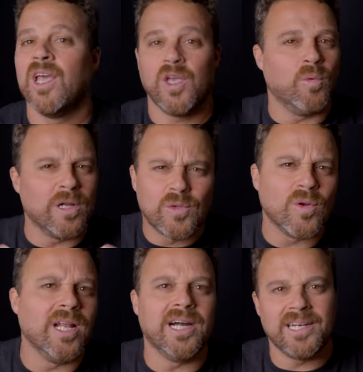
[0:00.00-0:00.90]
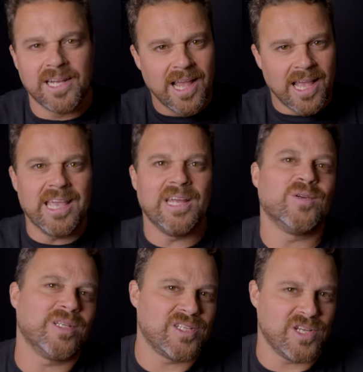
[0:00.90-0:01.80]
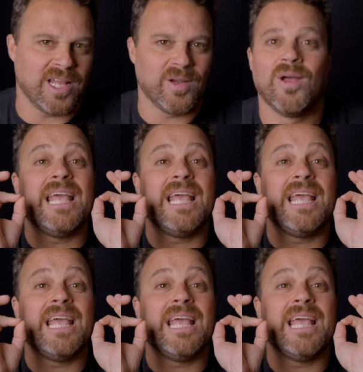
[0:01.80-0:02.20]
you want to learn here on the channel.